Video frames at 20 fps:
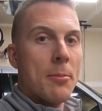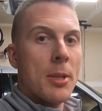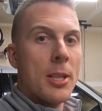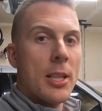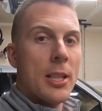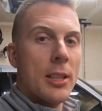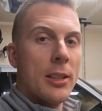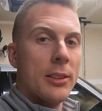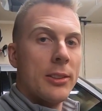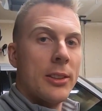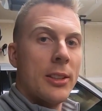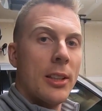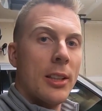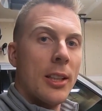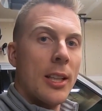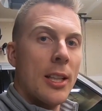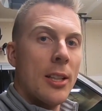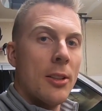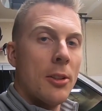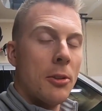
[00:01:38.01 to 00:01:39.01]
He has done
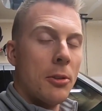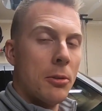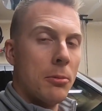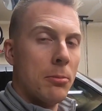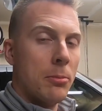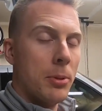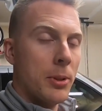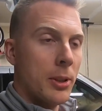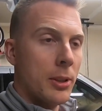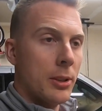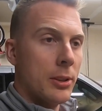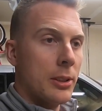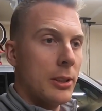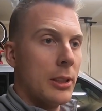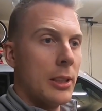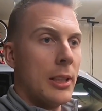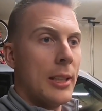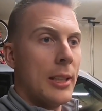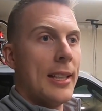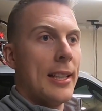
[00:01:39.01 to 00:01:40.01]
a home-built
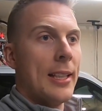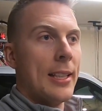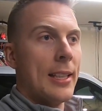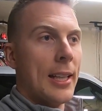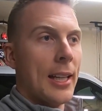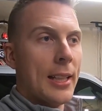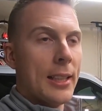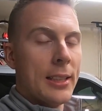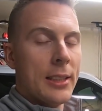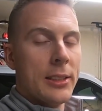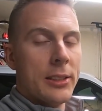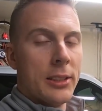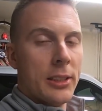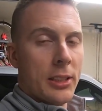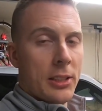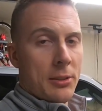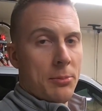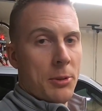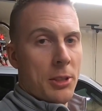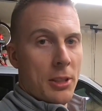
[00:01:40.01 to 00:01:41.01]

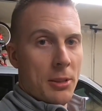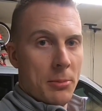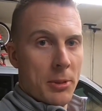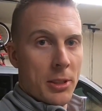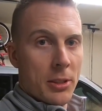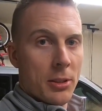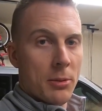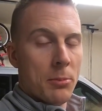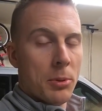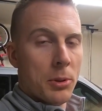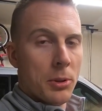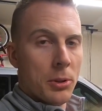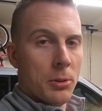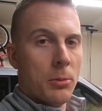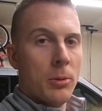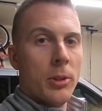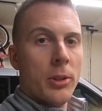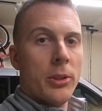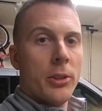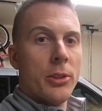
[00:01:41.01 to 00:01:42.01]
96mm
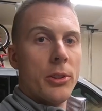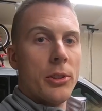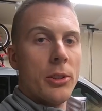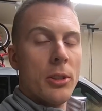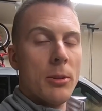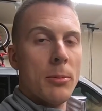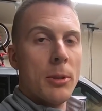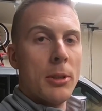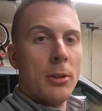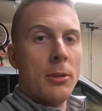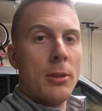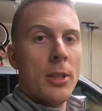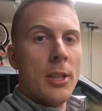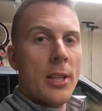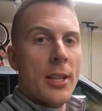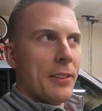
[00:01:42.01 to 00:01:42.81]
Borg-Warner turbo.